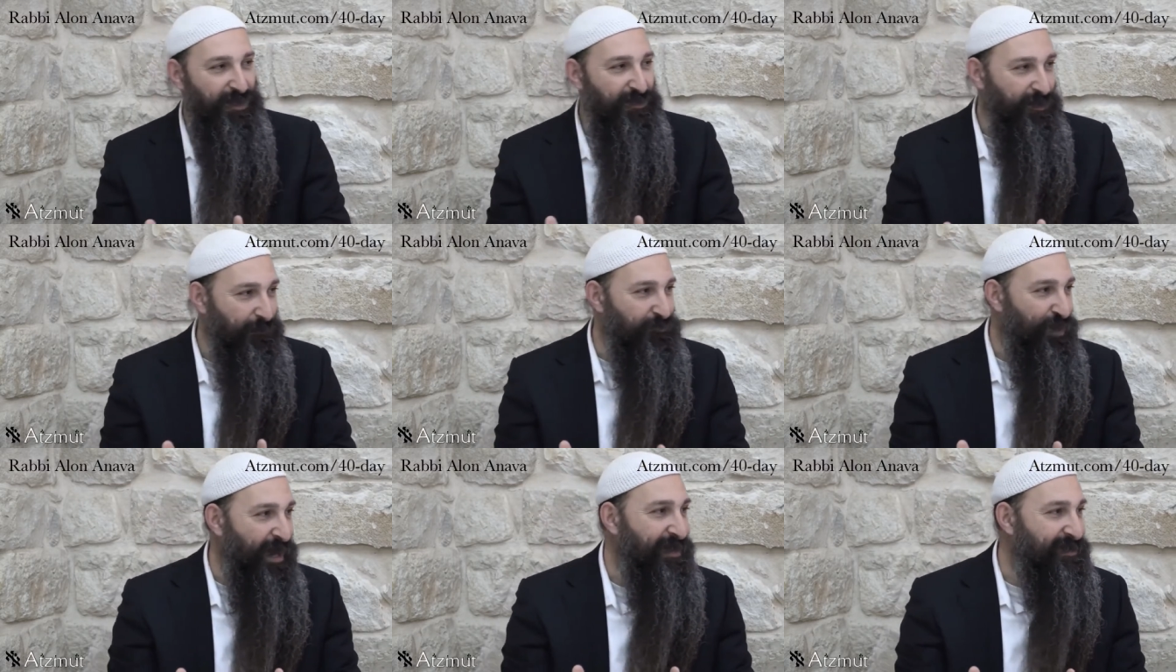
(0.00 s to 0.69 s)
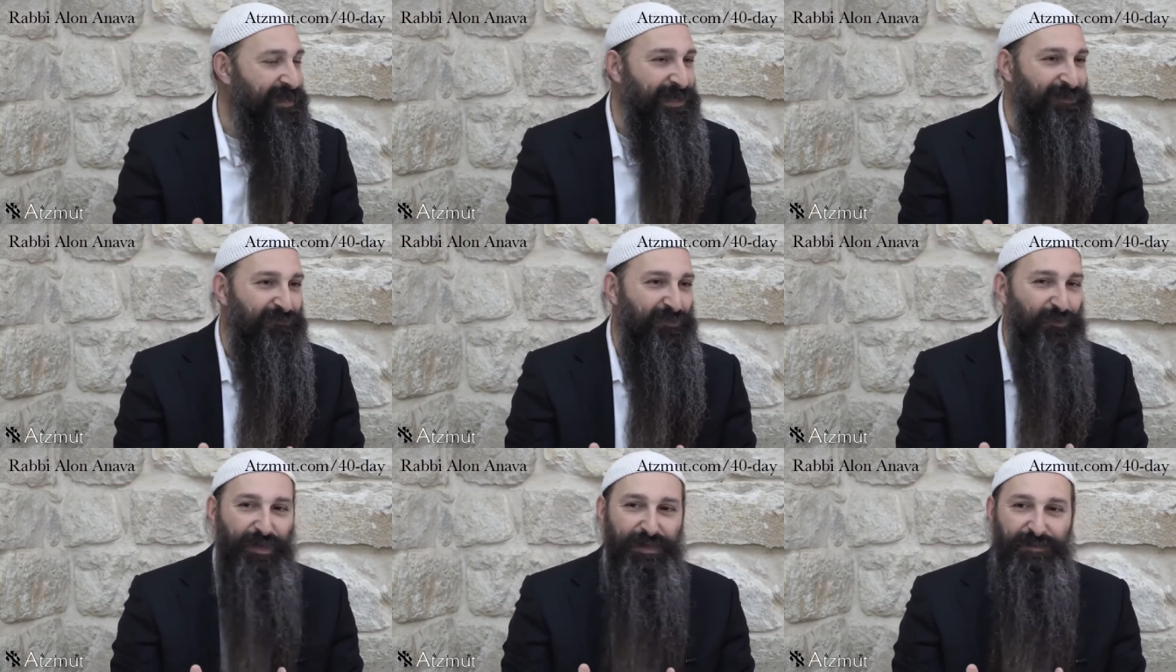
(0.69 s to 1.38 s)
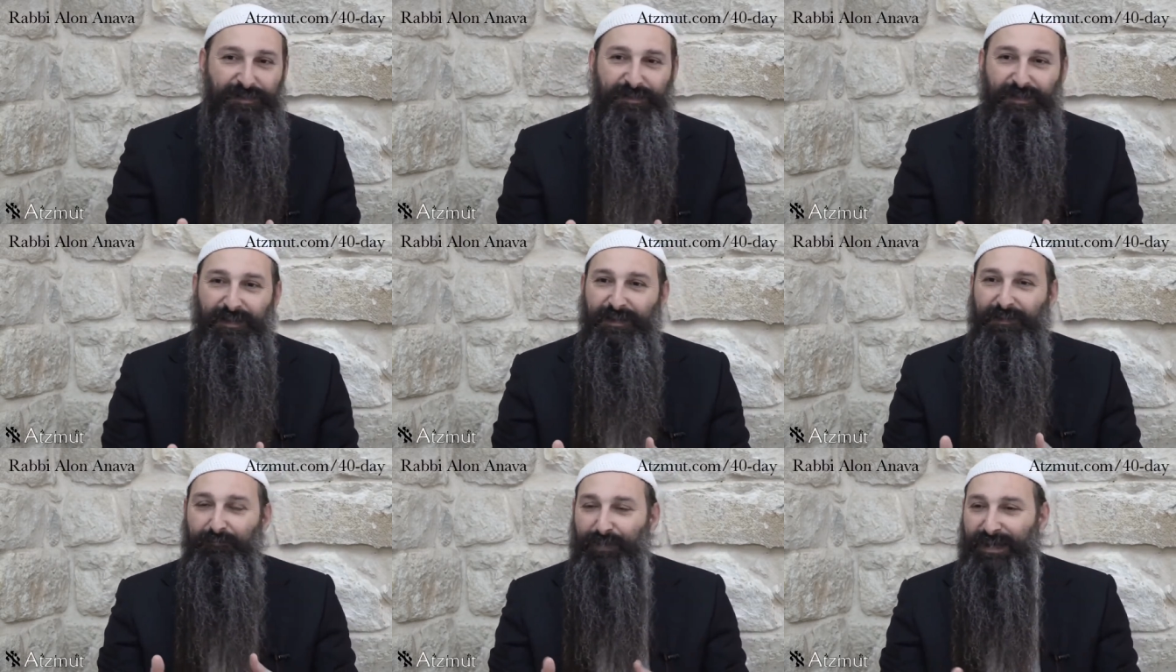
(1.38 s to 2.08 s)
the right influence.
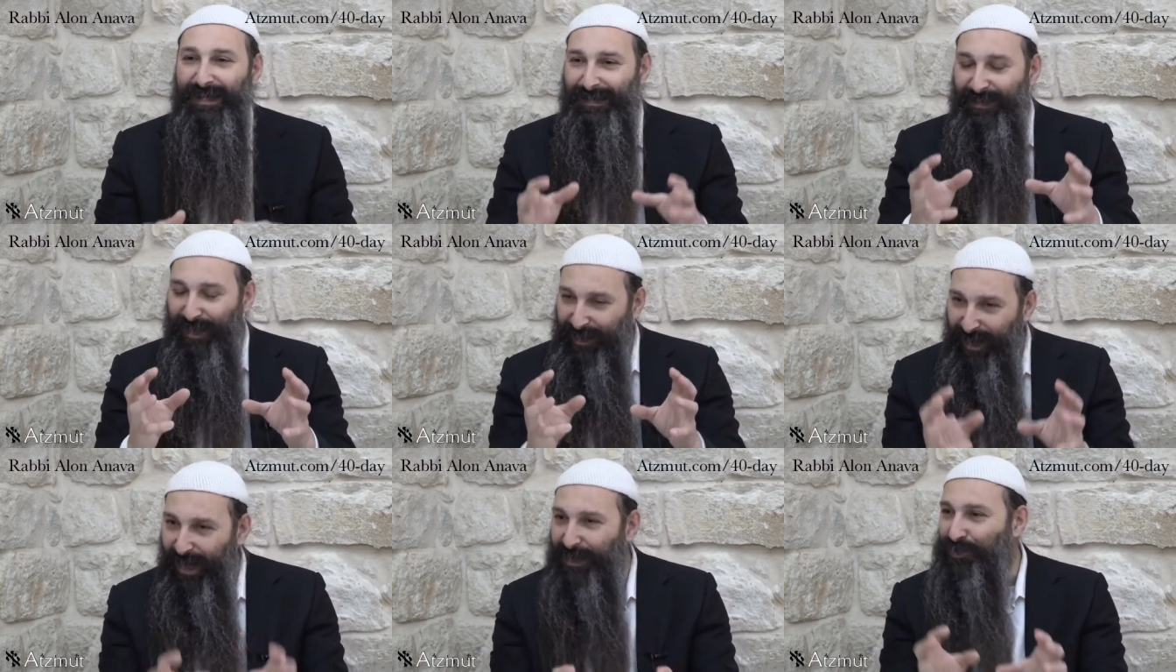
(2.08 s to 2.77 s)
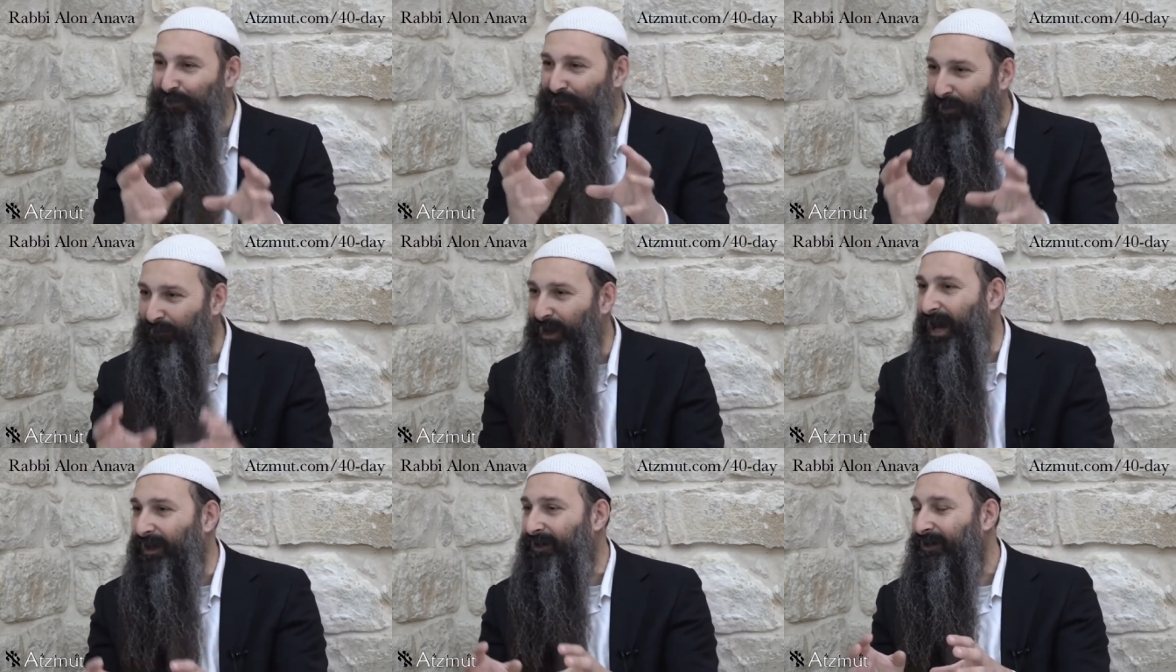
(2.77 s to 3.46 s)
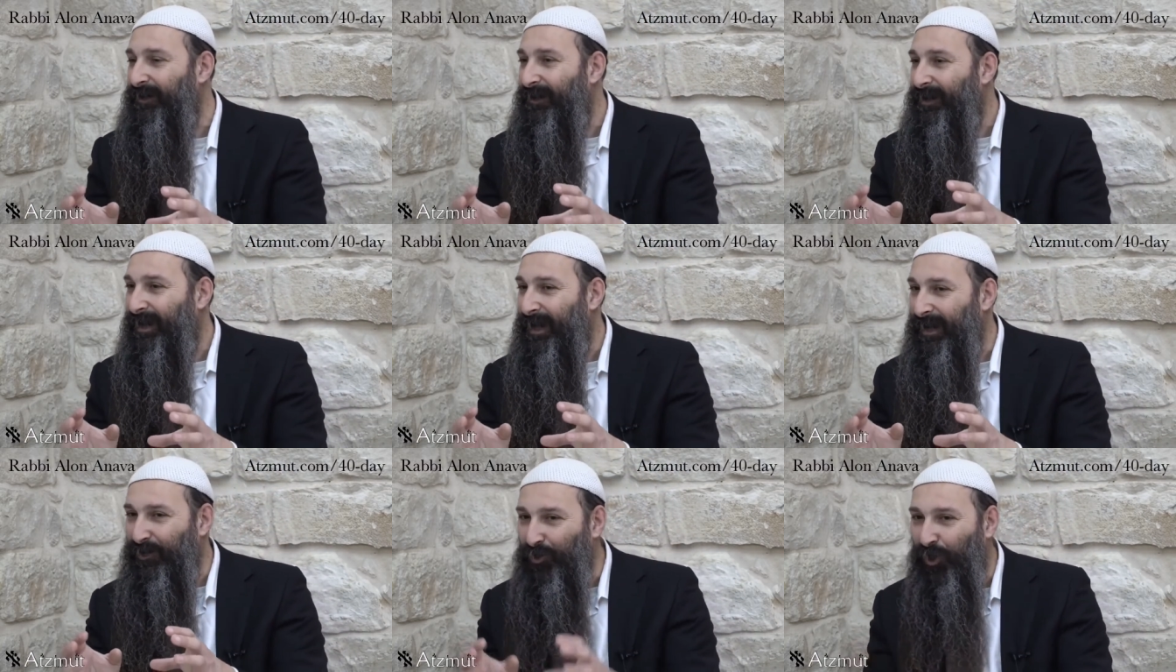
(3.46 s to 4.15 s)
But in the case of Haman and